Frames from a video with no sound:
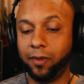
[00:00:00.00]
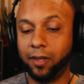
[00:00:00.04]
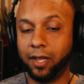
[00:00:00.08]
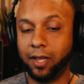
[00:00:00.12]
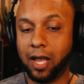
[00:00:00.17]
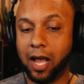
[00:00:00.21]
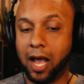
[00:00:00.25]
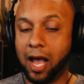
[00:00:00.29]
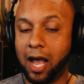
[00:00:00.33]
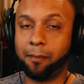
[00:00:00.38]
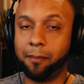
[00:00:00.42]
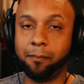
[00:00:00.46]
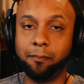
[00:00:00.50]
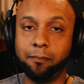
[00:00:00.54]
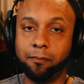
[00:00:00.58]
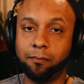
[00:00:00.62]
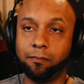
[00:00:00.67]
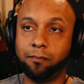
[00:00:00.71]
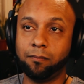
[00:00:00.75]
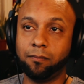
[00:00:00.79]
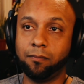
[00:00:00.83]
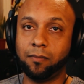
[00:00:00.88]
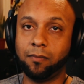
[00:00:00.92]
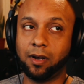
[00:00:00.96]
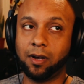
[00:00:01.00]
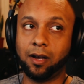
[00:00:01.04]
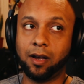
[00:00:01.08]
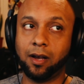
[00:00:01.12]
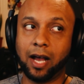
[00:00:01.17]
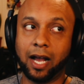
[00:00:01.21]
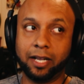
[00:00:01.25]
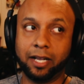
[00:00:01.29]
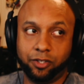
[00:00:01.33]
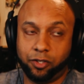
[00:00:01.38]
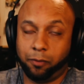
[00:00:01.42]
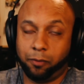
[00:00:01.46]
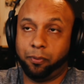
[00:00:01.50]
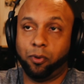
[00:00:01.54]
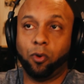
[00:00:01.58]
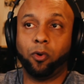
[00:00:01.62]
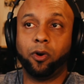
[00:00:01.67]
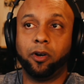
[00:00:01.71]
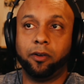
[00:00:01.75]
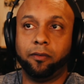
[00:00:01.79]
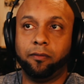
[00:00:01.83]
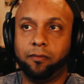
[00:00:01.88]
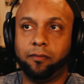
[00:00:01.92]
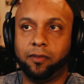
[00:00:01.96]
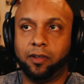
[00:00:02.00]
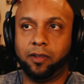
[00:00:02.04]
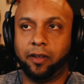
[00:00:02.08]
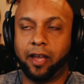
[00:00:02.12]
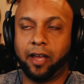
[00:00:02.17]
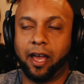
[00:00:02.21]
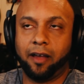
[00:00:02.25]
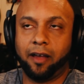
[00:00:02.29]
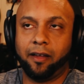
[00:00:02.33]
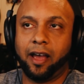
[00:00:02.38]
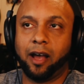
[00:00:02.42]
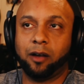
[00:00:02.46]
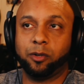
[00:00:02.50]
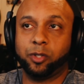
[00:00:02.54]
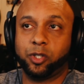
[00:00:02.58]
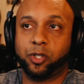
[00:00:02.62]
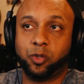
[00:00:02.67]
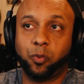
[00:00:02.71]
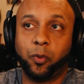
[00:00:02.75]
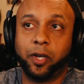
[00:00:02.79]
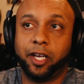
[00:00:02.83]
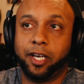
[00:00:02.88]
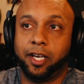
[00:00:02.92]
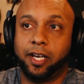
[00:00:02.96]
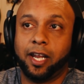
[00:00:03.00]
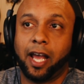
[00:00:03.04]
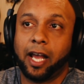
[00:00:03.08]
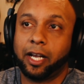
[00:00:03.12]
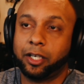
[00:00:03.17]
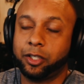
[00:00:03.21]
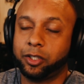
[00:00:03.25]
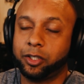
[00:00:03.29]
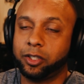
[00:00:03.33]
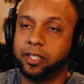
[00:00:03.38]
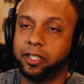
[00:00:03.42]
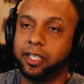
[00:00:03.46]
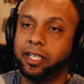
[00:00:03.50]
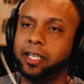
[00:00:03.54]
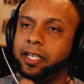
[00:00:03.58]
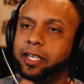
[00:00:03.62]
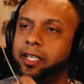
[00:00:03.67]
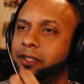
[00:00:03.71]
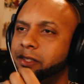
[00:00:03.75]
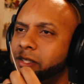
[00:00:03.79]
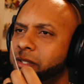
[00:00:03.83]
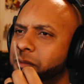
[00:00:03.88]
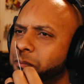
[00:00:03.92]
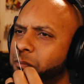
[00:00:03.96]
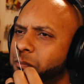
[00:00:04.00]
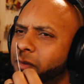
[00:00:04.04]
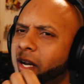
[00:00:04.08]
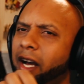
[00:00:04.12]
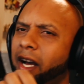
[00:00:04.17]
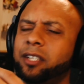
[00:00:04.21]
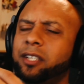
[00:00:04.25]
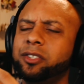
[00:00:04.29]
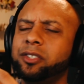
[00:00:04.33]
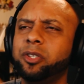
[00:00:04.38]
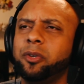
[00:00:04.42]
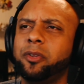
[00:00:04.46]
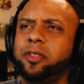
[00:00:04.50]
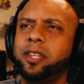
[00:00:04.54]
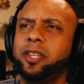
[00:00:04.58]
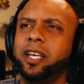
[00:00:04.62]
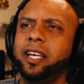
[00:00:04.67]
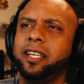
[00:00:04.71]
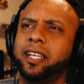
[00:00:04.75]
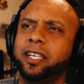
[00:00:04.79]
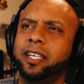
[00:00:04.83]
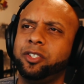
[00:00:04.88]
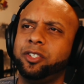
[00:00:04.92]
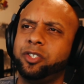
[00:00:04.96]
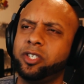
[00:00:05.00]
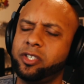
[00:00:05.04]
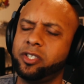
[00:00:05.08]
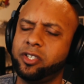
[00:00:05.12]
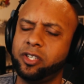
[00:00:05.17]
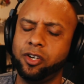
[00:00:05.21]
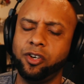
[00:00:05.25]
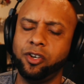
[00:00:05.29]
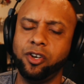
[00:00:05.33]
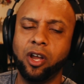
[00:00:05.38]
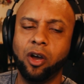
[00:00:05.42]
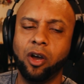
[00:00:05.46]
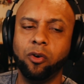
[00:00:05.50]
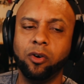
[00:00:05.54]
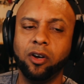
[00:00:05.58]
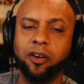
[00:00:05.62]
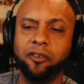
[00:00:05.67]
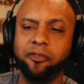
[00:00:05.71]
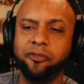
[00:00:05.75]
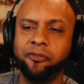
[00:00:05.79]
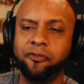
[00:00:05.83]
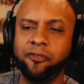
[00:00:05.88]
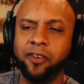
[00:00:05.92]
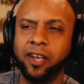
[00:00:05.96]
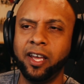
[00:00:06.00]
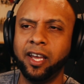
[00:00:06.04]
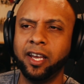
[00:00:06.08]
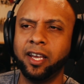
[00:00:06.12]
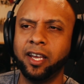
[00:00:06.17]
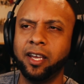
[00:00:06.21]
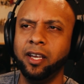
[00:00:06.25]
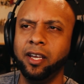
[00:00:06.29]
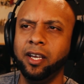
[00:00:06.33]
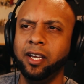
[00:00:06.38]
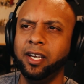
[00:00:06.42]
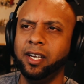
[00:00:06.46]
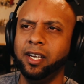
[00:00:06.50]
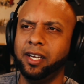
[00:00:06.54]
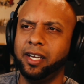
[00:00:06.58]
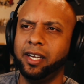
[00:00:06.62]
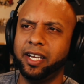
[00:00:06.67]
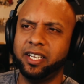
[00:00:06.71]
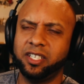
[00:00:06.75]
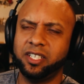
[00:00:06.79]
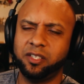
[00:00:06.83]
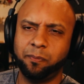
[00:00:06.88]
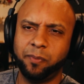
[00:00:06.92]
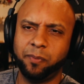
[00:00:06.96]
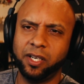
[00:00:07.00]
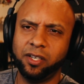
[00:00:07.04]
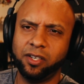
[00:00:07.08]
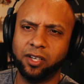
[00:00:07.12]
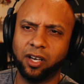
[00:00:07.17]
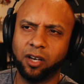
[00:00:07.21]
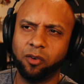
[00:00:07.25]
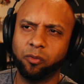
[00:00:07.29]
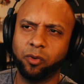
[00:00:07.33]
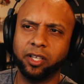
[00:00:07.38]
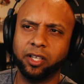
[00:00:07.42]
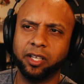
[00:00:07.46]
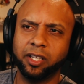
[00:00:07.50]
I support how sweet it actually is. I also think that just the note of fig has been done really